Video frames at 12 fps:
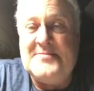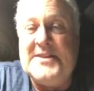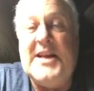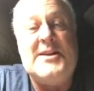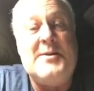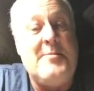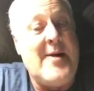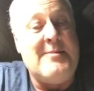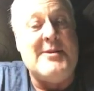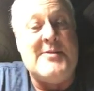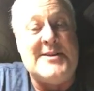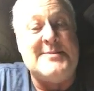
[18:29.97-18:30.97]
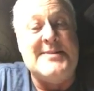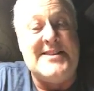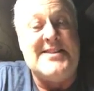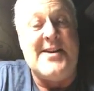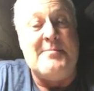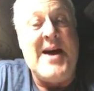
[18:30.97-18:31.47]
She probably wants me to
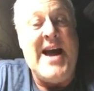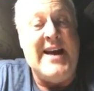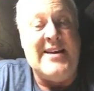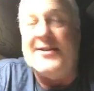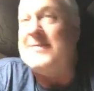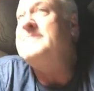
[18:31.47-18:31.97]
start paying her.